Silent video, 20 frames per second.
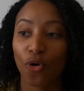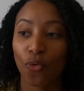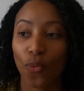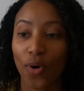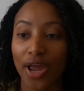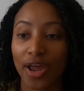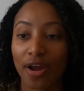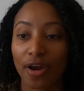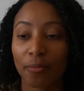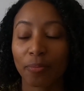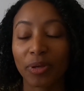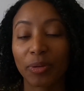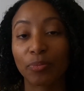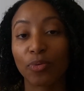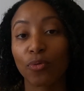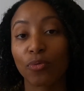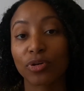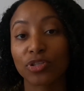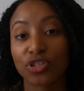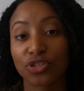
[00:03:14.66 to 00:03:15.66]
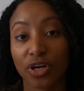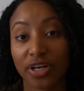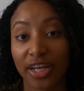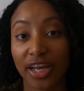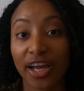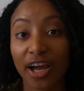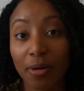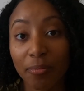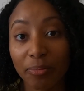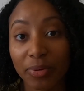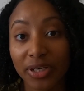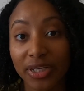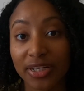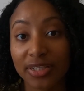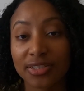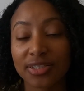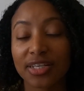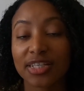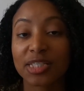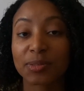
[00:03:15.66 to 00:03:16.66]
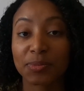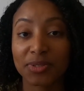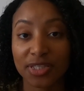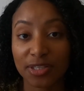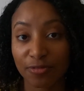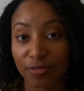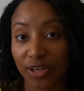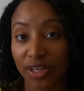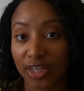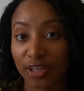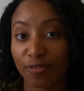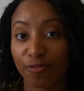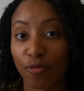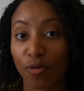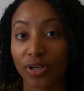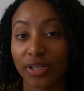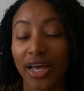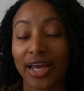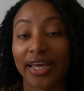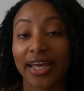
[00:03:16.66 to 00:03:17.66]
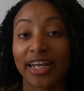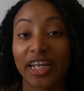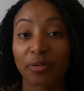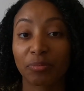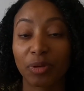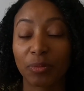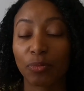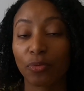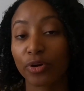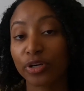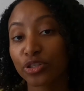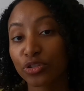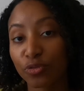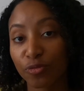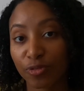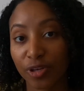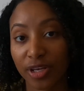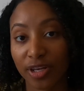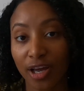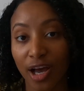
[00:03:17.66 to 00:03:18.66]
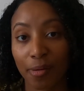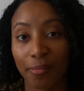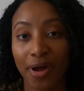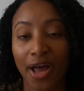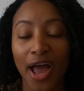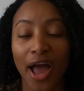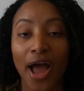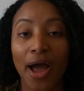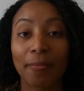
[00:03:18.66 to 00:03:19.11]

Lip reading: where people were starting companies specifically for that, getting people into Vietnam,